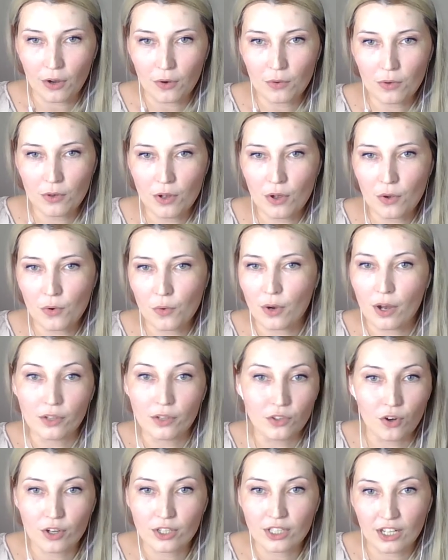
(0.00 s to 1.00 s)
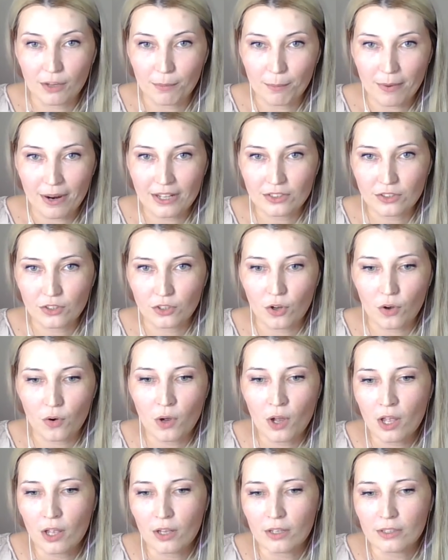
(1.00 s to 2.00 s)
you know, who adore their pet, you
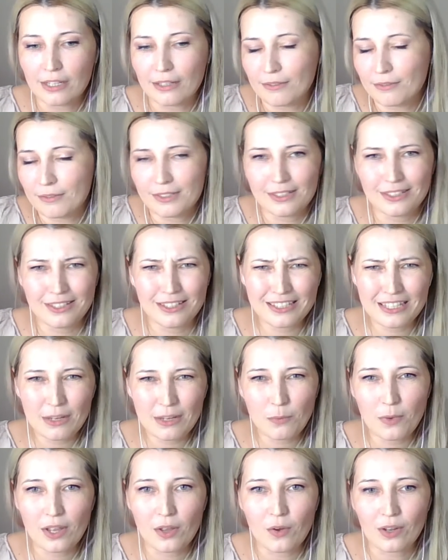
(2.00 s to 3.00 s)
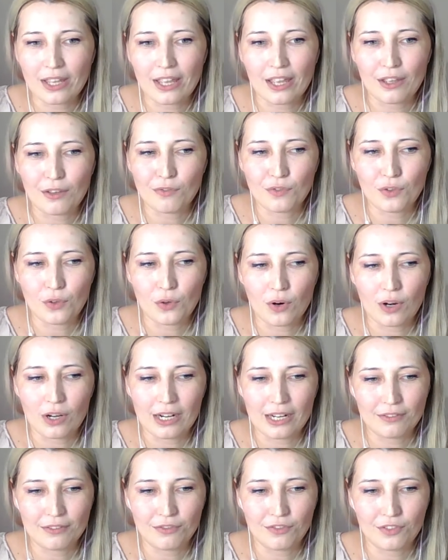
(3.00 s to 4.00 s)
know. It's the same way, okay, if you
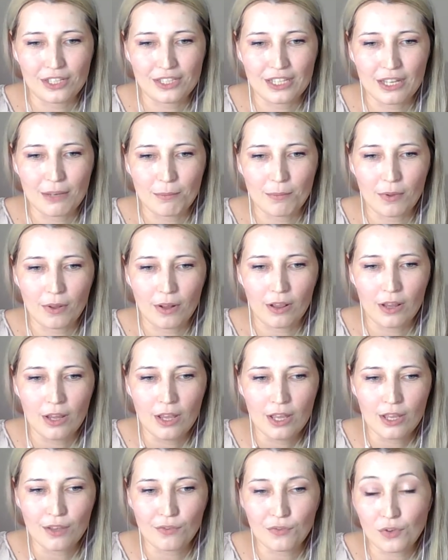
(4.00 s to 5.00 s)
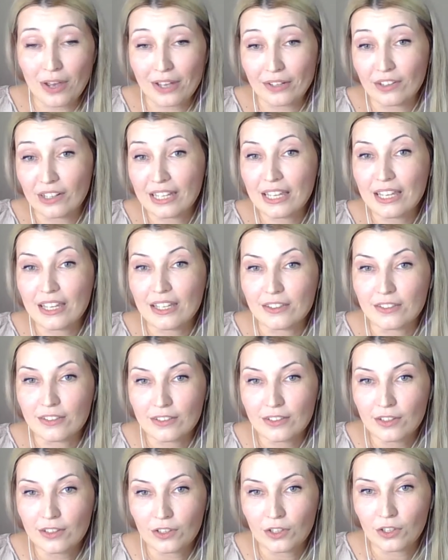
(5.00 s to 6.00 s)
are, for example, if you had a kid,
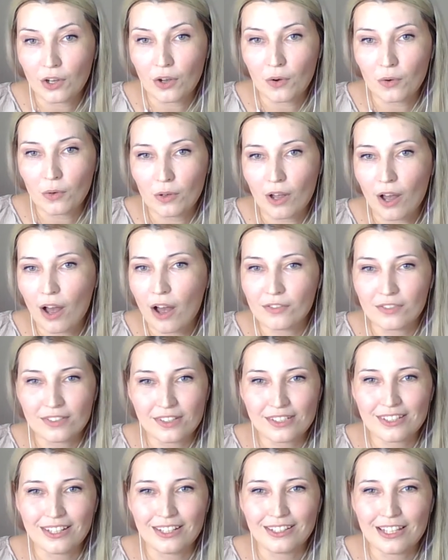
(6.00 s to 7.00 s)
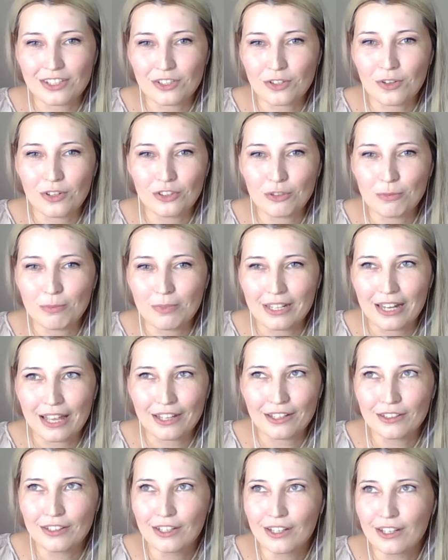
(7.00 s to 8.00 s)
you know, obviously that's going to be
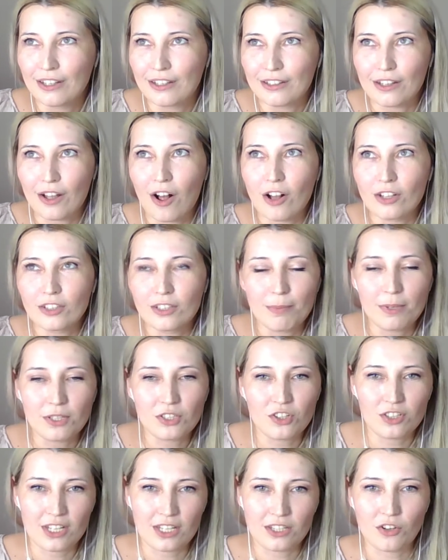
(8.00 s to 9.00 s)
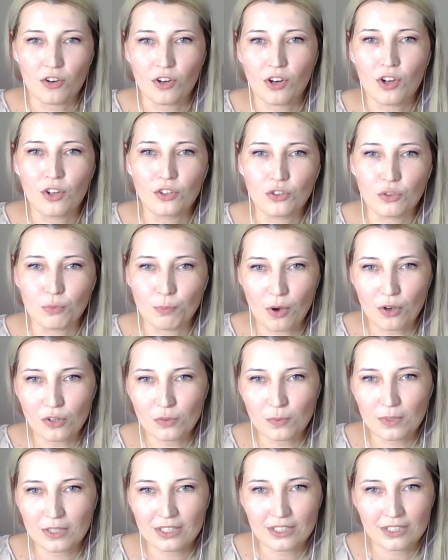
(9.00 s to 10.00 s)
like all the pictures that you're going to
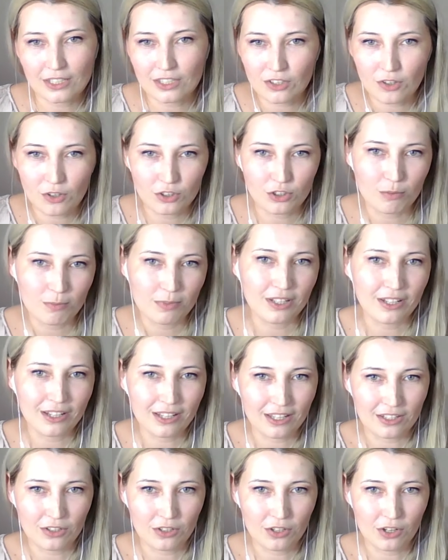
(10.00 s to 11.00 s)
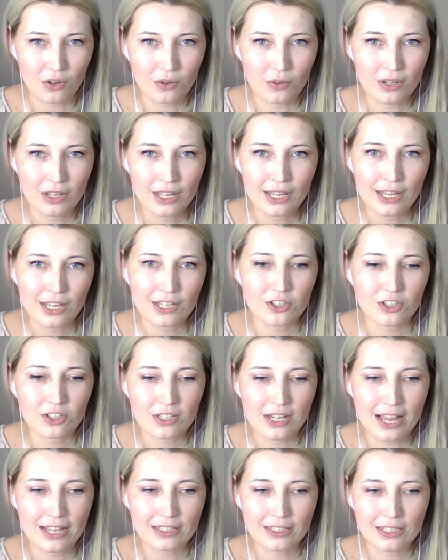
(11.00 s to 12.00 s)
post with it's going to be the kid you know it's
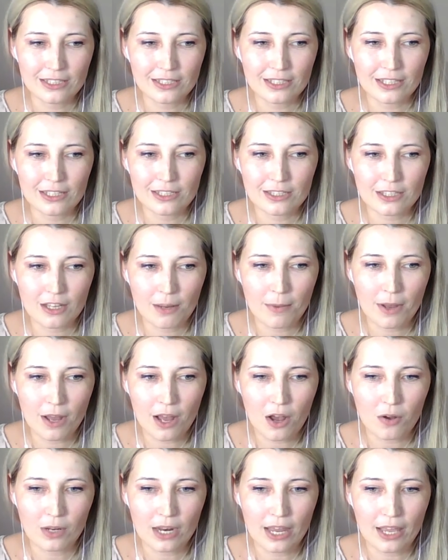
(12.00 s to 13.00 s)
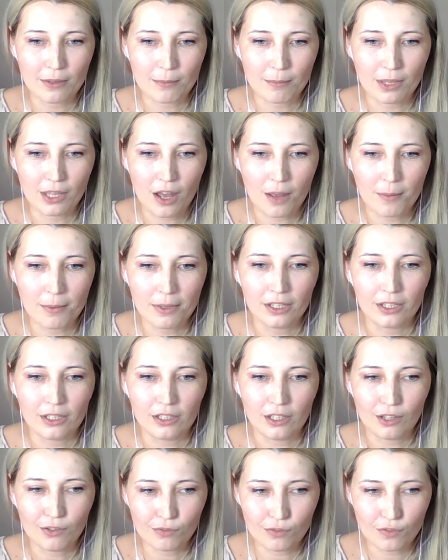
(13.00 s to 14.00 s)
just like this is somehow like becoming
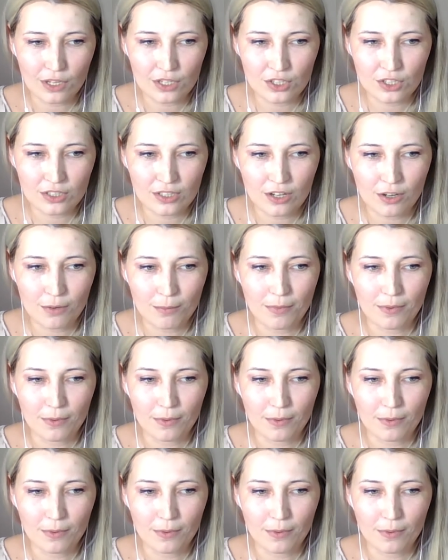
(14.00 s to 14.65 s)
an influencer